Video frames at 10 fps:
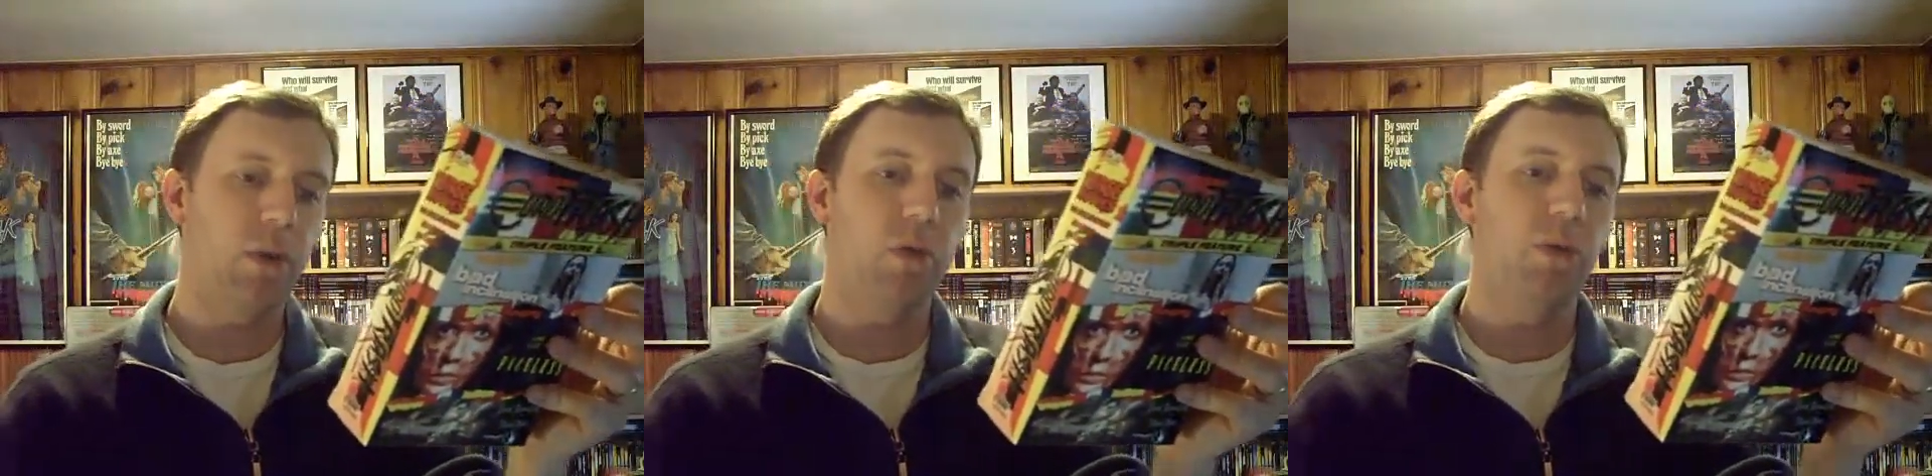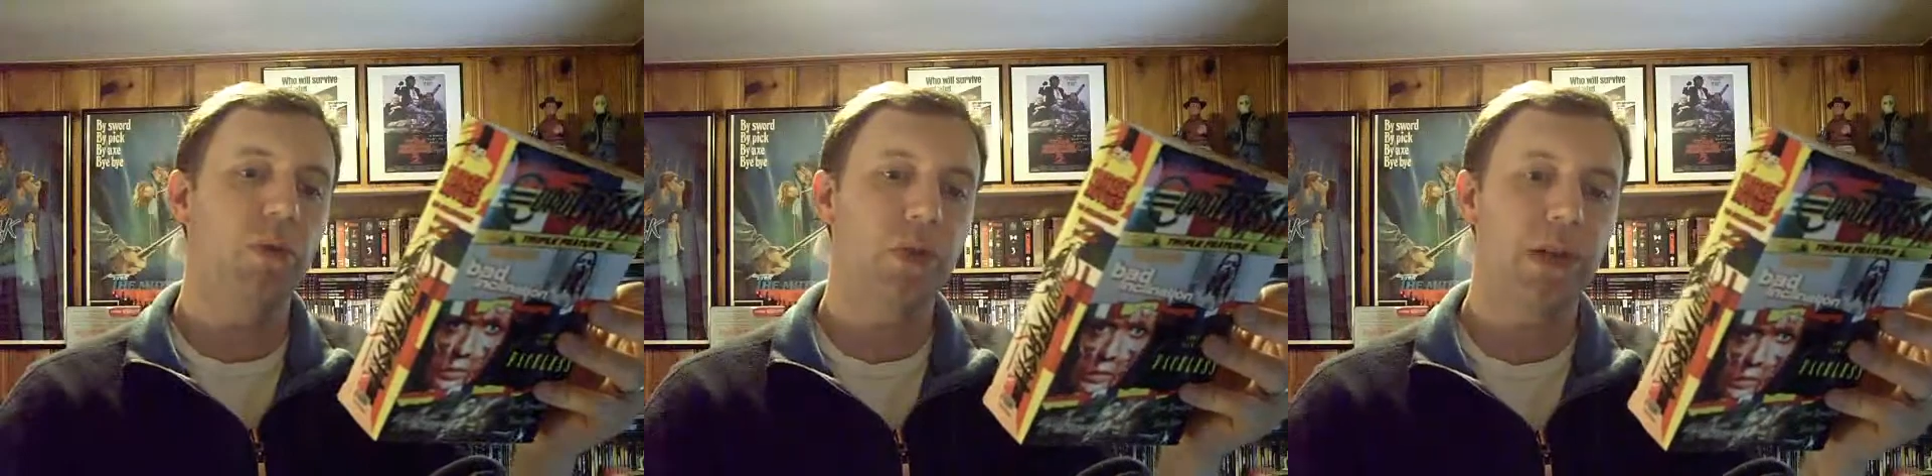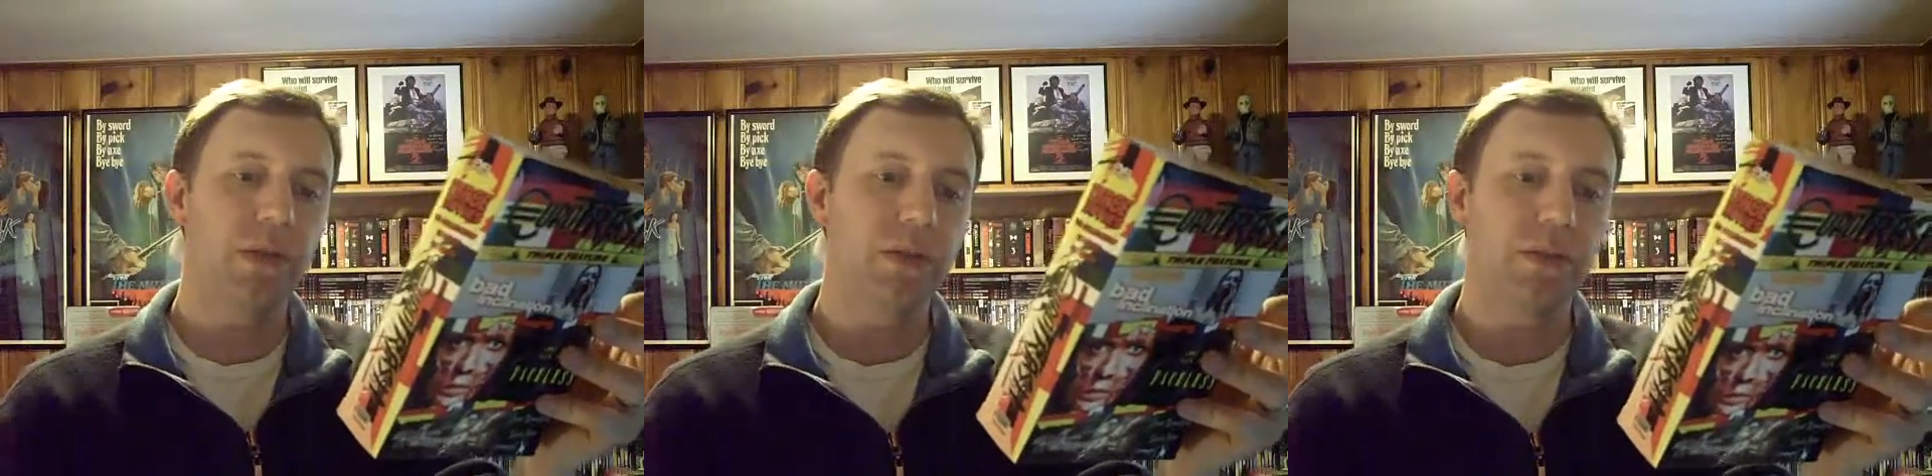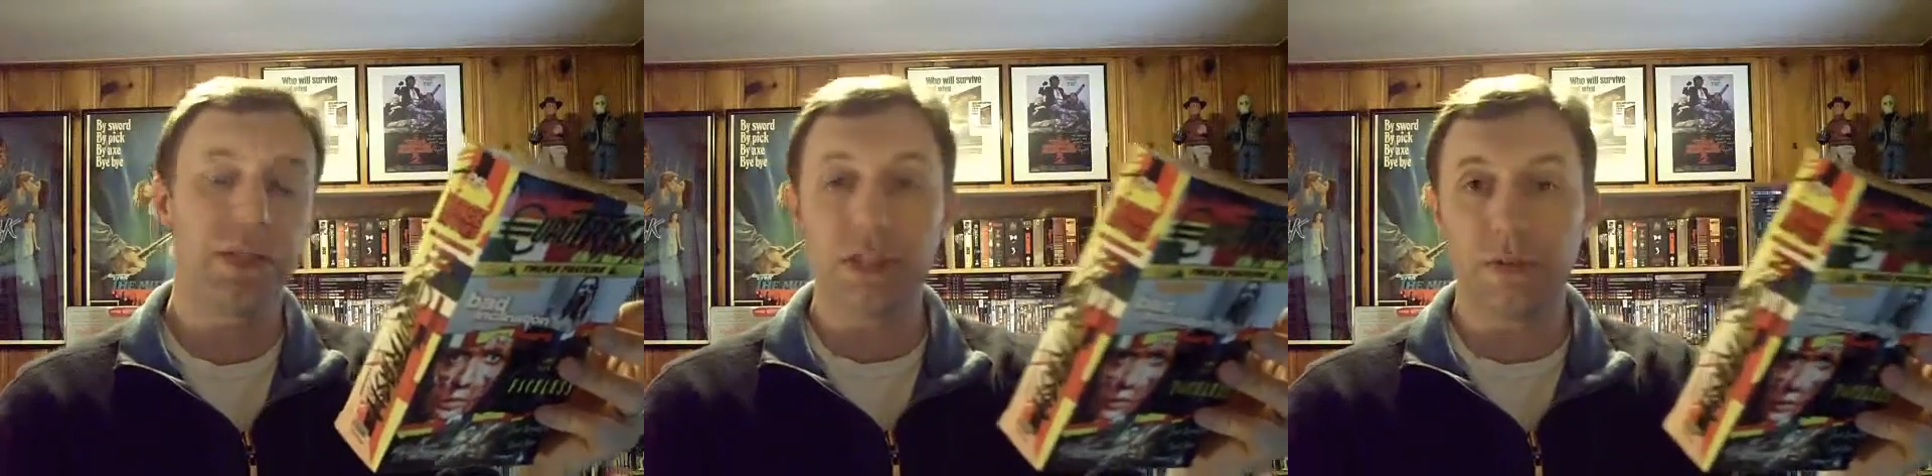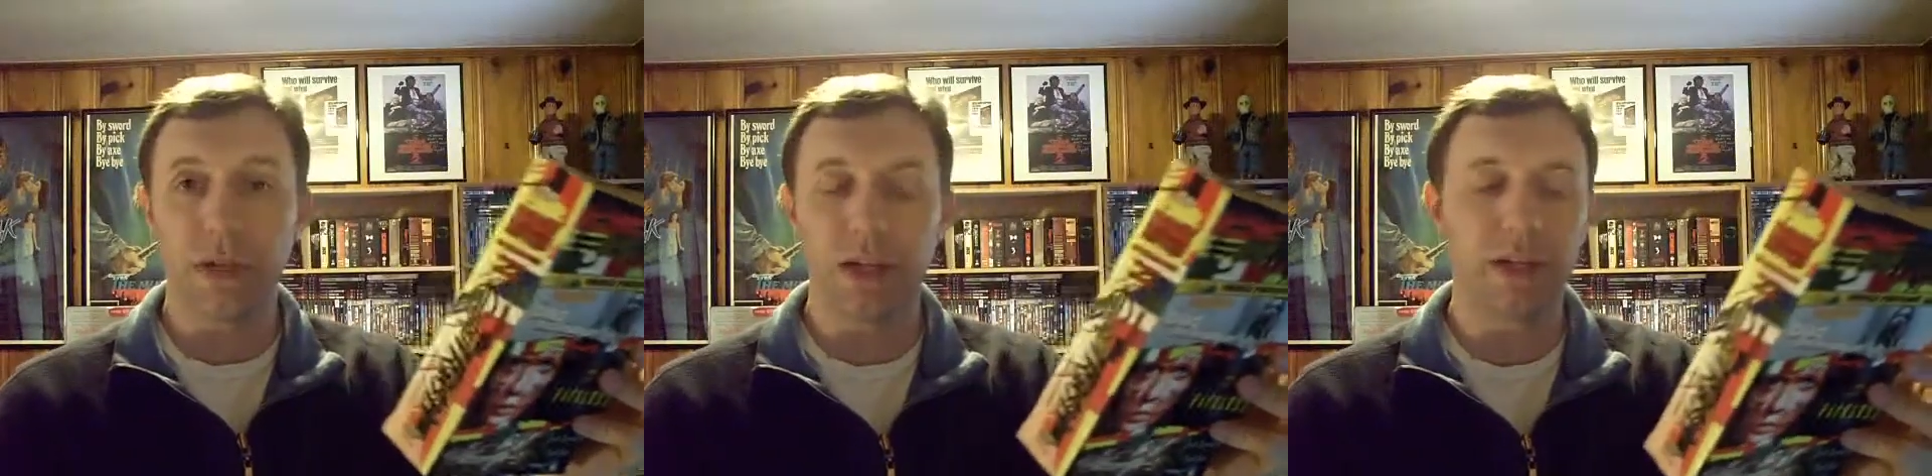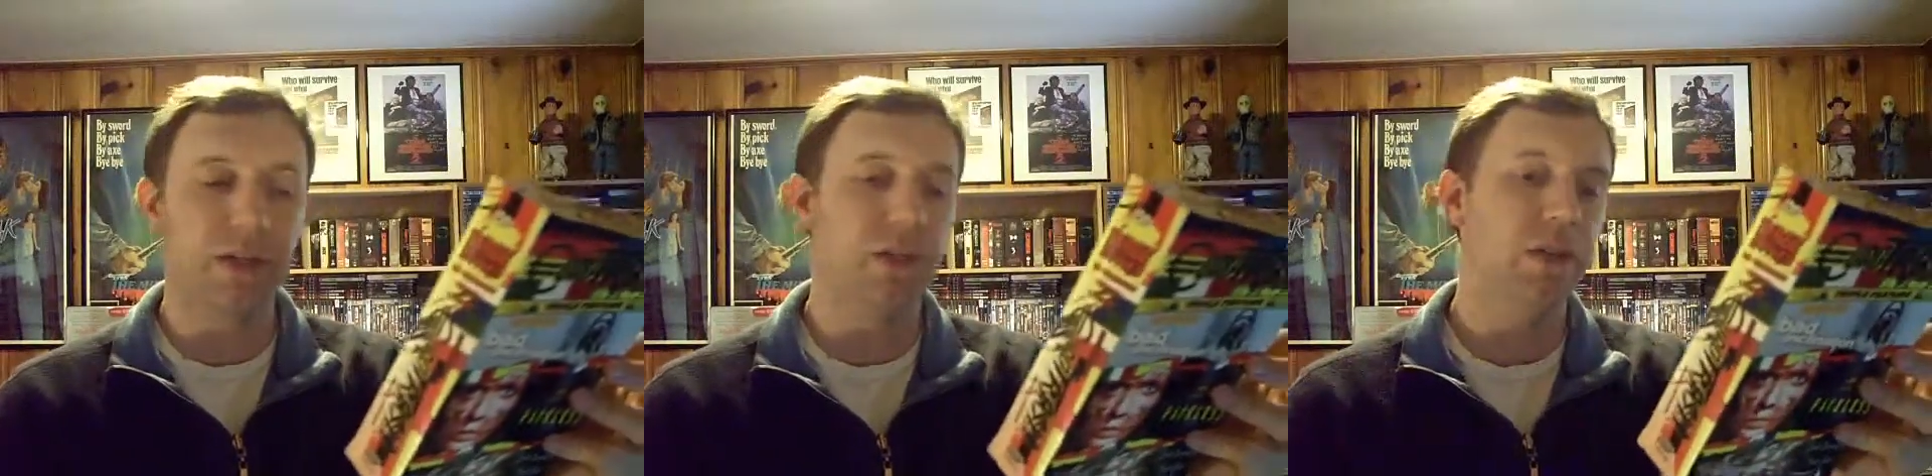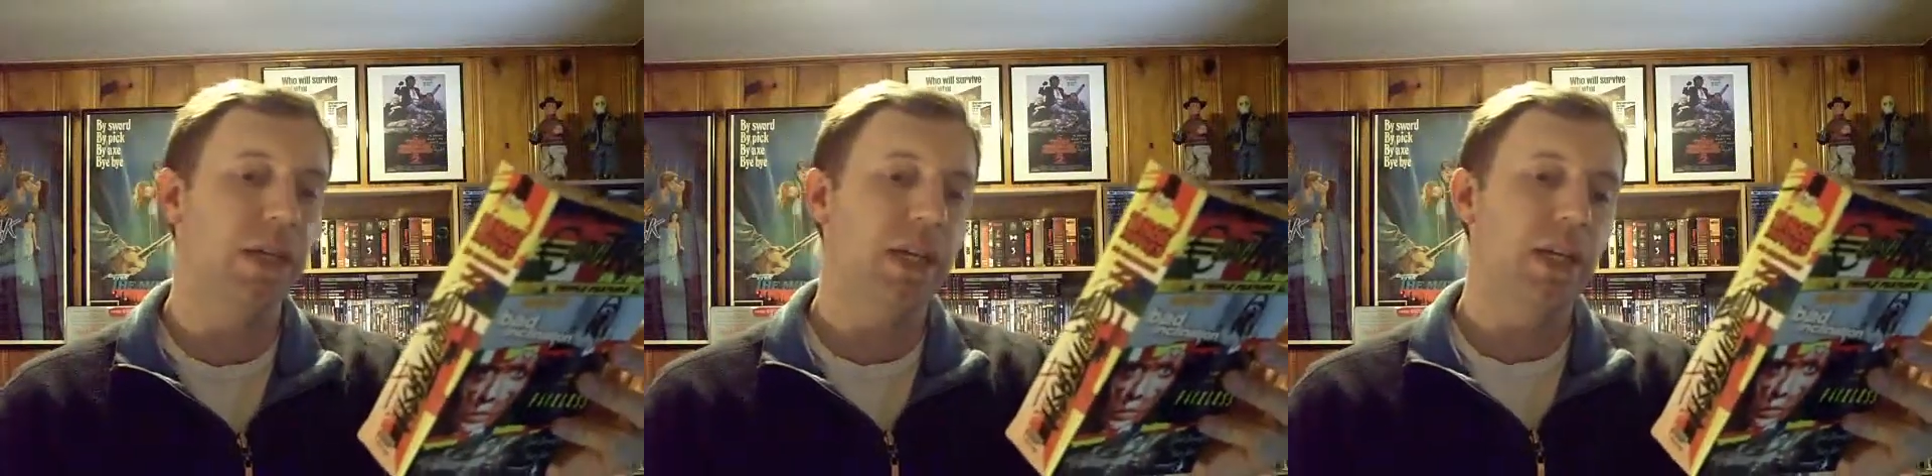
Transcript: promo trailers, things of that nature.